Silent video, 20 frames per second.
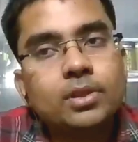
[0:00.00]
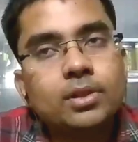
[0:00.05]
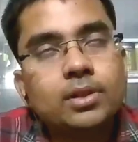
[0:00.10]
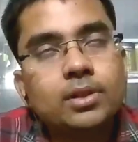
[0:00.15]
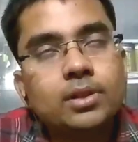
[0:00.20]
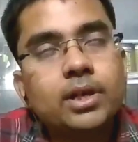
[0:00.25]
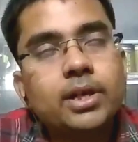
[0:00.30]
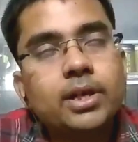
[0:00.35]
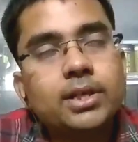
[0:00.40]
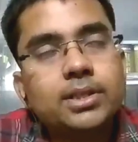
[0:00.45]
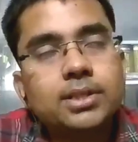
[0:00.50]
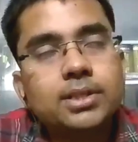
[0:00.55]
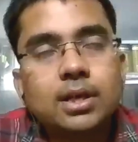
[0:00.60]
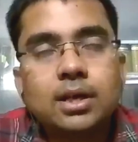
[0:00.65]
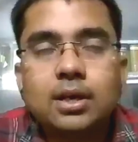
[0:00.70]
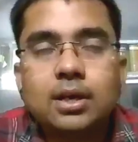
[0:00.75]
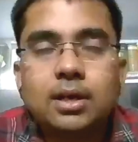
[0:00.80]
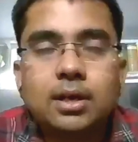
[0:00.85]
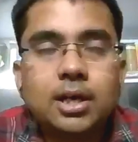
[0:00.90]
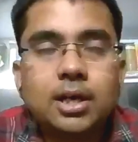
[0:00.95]
that is
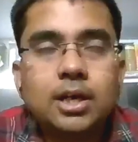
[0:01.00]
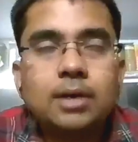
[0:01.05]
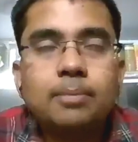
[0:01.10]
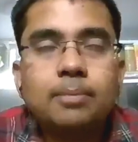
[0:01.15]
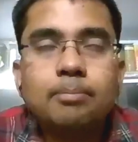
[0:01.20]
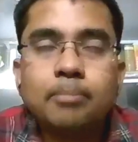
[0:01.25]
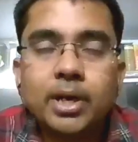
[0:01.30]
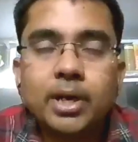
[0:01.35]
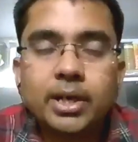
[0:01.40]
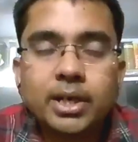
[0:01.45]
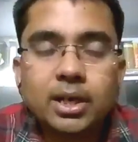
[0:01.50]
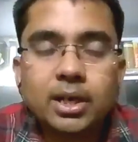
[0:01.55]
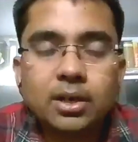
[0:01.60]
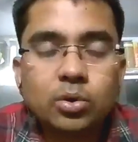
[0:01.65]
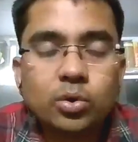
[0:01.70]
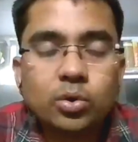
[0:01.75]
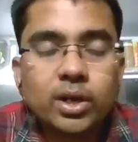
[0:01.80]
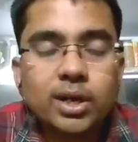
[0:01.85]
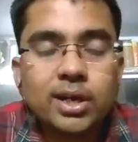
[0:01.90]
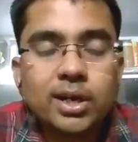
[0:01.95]
mental
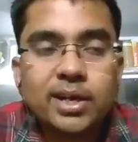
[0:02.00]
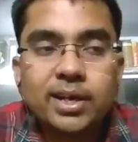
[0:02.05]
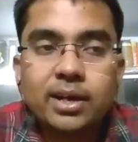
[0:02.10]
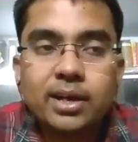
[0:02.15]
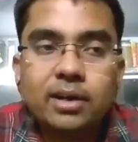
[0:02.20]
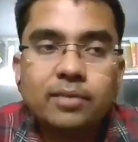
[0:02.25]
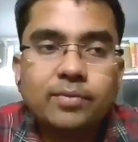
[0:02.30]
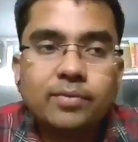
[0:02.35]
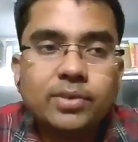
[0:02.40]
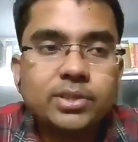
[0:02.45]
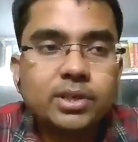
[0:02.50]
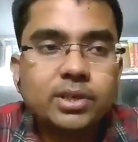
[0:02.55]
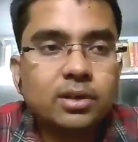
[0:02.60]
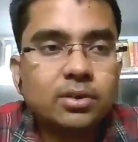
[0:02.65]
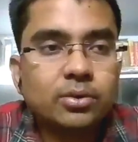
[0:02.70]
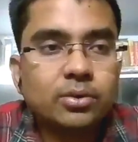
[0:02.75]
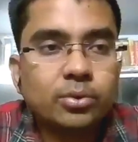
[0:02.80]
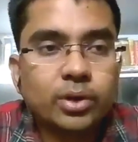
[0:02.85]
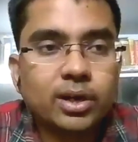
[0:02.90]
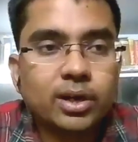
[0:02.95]
cruelty and physical
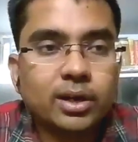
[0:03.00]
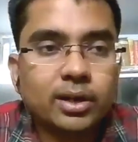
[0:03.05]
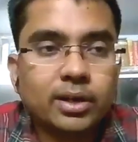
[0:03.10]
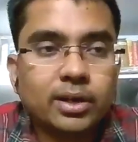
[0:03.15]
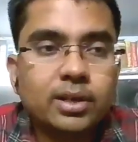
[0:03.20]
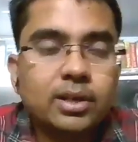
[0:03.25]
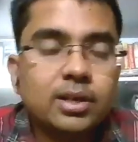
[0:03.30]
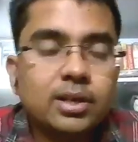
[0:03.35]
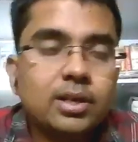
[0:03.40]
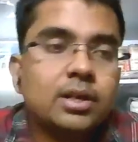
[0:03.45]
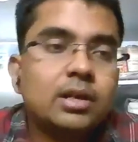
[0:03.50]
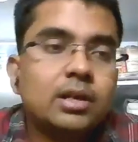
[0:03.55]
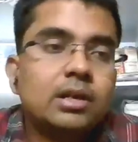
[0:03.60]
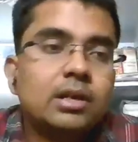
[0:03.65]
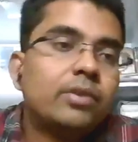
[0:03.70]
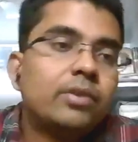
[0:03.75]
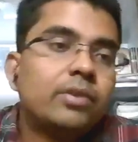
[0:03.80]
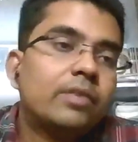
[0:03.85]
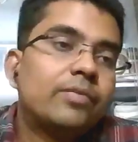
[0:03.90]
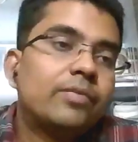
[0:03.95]
cruelty.
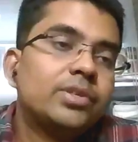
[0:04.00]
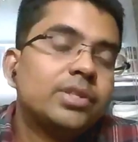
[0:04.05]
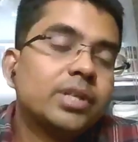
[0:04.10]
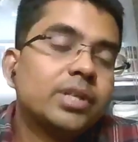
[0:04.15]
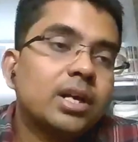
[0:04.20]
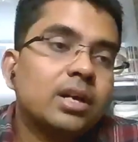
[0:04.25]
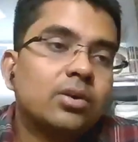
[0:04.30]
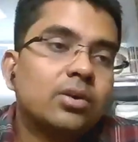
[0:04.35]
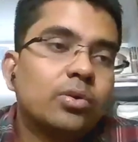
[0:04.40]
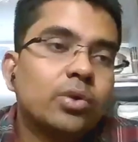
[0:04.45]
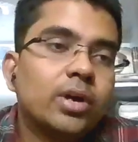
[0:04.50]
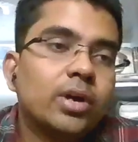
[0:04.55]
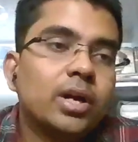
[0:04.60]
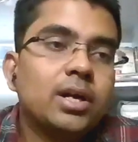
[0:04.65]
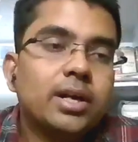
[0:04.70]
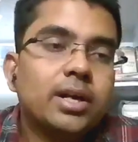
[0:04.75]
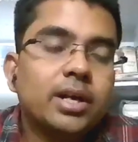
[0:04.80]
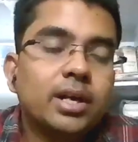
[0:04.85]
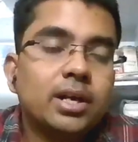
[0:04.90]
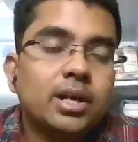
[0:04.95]
For physical
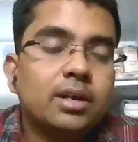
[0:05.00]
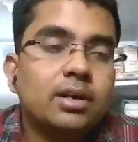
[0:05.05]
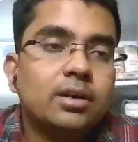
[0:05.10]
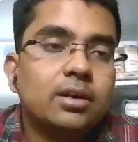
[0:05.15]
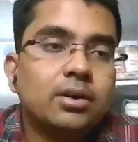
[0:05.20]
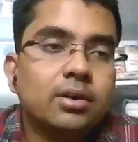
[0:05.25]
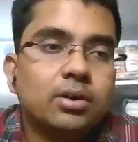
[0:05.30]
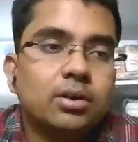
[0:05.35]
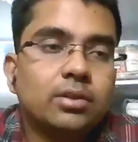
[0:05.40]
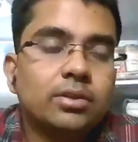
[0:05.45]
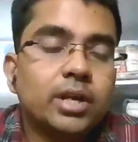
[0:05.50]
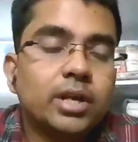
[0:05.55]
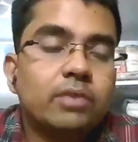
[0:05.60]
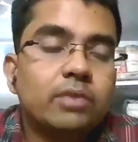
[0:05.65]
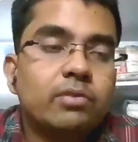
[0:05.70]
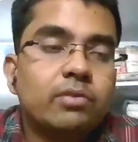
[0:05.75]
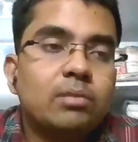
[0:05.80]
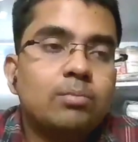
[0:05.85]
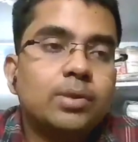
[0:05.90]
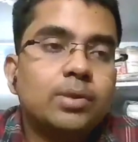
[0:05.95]
cruelty, there
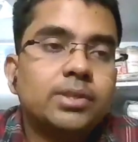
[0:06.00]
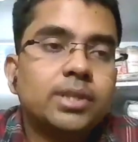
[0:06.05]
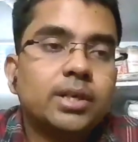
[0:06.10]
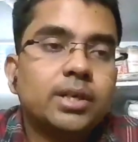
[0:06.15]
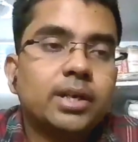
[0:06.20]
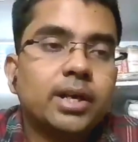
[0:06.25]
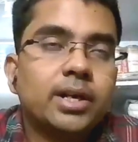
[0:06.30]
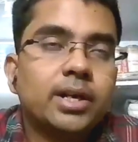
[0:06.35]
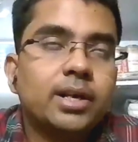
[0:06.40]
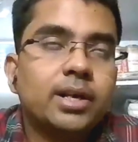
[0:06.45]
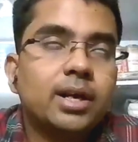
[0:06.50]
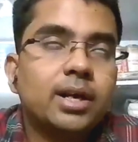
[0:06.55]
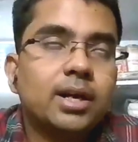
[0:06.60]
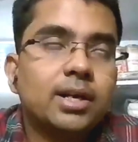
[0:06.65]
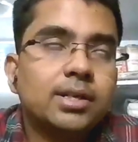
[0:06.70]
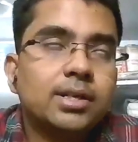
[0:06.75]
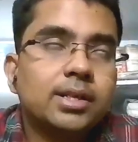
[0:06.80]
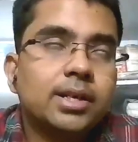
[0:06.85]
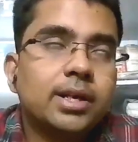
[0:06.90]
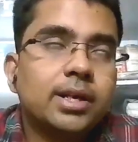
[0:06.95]
will be certain
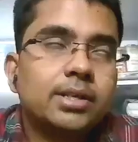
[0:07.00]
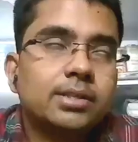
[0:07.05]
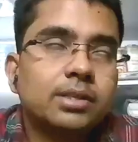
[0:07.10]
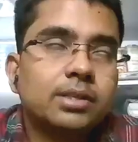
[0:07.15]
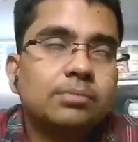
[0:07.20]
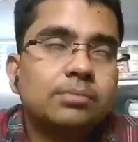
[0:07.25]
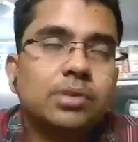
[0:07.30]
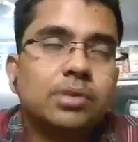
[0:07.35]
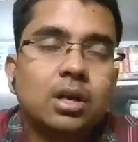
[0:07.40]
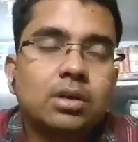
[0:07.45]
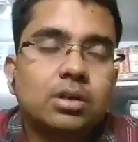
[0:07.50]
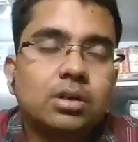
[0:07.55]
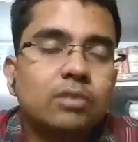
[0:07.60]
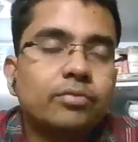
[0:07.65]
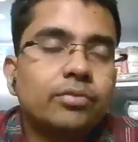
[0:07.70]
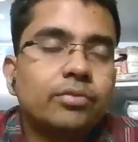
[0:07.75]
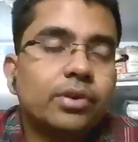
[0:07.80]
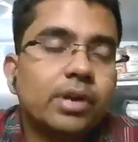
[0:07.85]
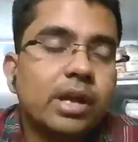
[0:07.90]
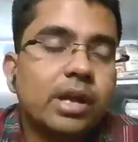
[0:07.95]
some sort
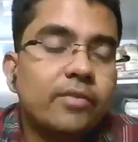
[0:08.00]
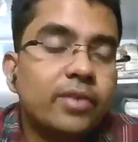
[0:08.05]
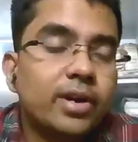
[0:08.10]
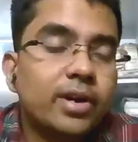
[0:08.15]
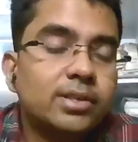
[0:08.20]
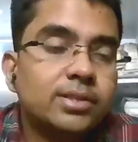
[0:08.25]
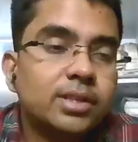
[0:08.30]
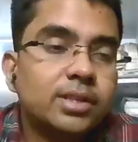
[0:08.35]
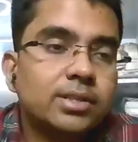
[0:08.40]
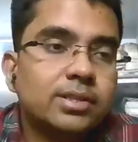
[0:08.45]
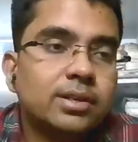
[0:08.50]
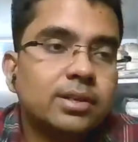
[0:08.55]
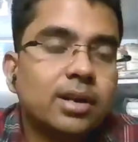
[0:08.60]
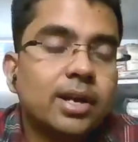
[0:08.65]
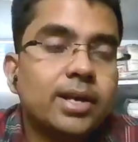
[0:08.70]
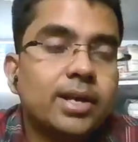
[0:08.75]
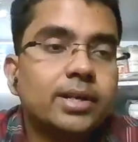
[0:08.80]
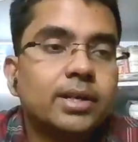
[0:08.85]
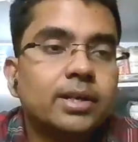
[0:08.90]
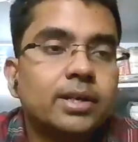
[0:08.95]
of evidences
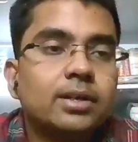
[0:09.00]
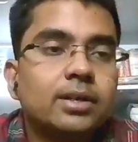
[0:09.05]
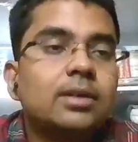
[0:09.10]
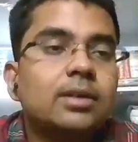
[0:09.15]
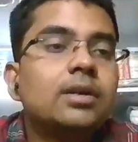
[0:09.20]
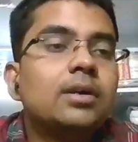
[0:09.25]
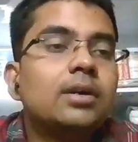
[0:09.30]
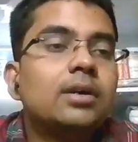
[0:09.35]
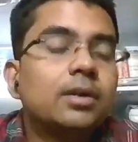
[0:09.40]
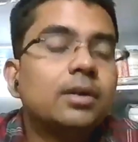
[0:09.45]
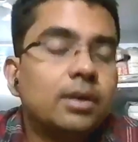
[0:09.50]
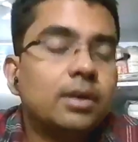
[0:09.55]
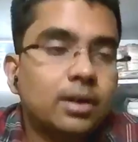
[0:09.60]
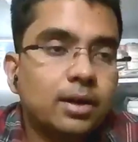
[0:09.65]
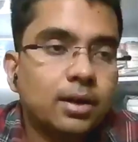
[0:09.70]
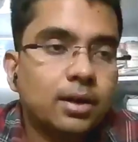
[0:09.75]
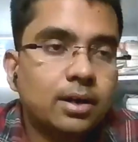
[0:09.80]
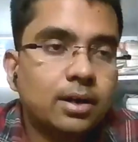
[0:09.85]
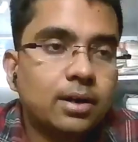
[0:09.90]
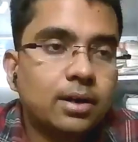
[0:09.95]
like
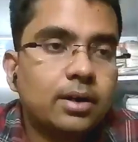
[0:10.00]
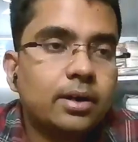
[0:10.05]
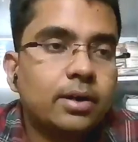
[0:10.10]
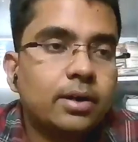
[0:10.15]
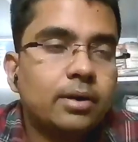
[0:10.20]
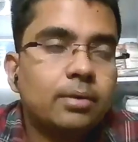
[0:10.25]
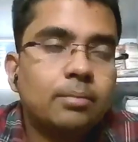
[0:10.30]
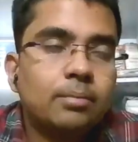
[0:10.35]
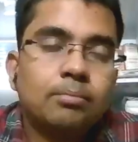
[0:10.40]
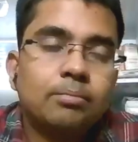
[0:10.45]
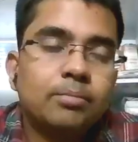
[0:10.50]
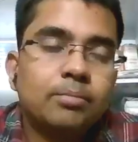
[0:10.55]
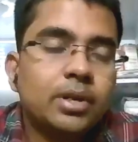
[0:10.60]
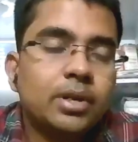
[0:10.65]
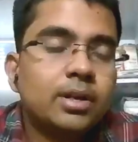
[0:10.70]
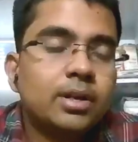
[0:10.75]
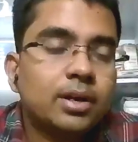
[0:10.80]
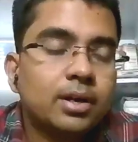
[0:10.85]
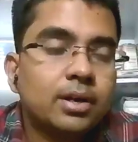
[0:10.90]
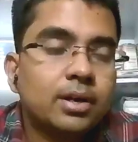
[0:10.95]
uh,
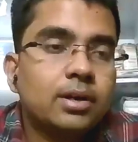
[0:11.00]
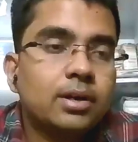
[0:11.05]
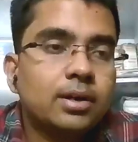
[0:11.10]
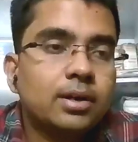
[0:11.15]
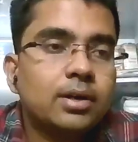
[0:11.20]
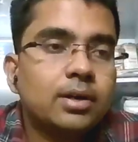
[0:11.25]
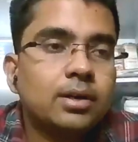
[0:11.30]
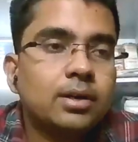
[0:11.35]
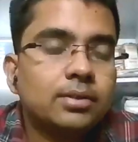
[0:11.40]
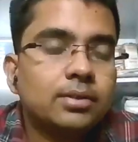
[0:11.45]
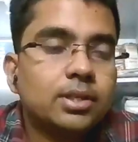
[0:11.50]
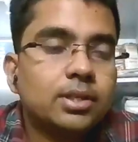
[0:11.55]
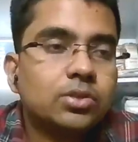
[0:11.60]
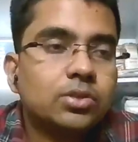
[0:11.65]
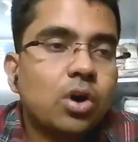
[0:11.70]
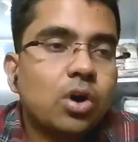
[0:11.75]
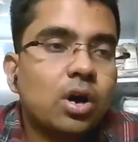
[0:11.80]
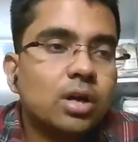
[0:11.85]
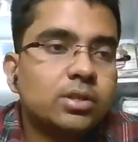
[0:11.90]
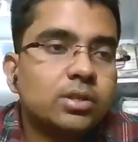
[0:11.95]
in the
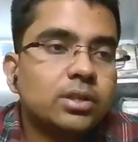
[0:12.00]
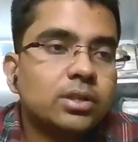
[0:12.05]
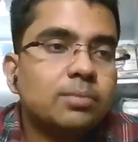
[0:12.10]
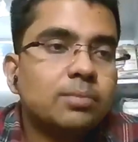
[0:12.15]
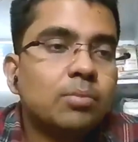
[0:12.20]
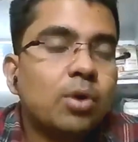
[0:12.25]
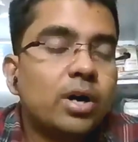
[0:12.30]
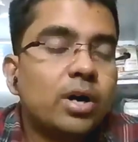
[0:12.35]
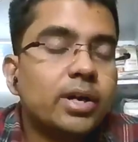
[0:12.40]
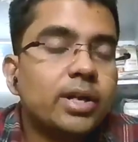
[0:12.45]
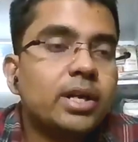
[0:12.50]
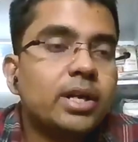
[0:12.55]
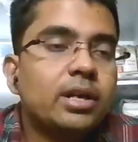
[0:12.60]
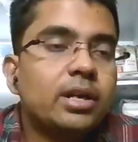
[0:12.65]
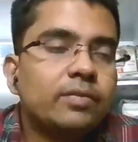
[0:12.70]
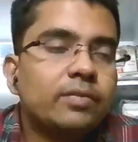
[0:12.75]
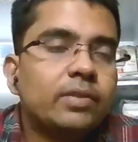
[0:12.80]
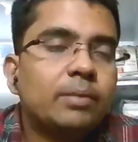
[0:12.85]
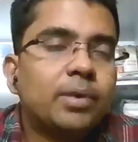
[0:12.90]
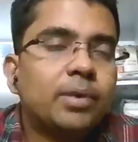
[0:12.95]
scars on the body.
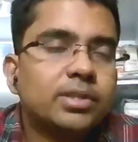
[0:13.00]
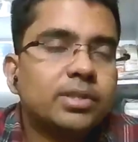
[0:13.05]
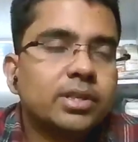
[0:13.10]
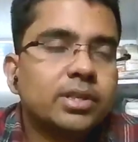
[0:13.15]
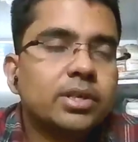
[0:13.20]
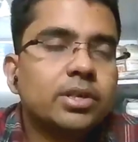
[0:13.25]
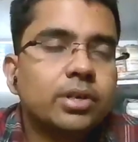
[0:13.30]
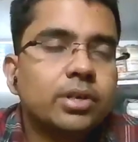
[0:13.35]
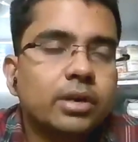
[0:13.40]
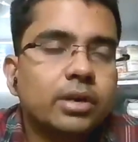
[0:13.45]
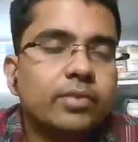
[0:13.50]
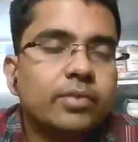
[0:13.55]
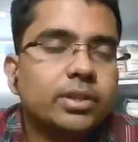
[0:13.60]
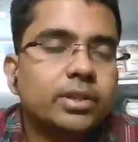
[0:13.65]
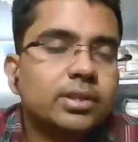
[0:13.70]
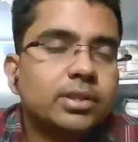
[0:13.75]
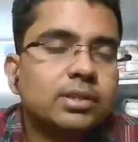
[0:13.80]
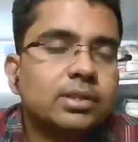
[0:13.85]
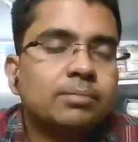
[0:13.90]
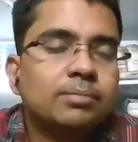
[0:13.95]
The person is treated
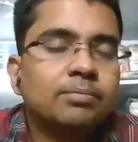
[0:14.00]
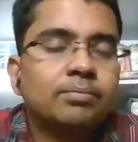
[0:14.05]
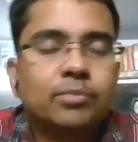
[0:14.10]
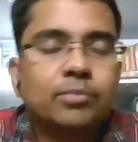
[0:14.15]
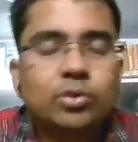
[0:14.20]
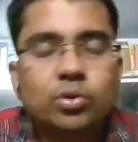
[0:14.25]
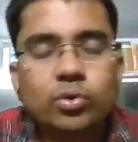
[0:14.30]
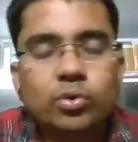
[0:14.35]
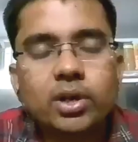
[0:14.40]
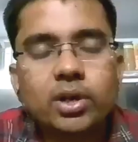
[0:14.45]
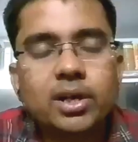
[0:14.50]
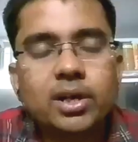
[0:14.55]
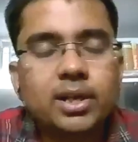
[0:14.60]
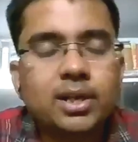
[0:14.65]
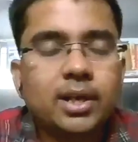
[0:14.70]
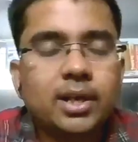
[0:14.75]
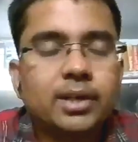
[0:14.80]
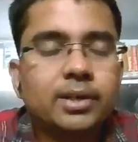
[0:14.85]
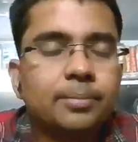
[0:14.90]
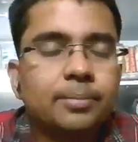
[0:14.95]
with some cruelty,
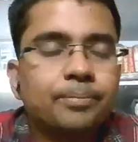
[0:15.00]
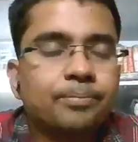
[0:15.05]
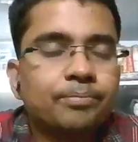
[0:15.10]
like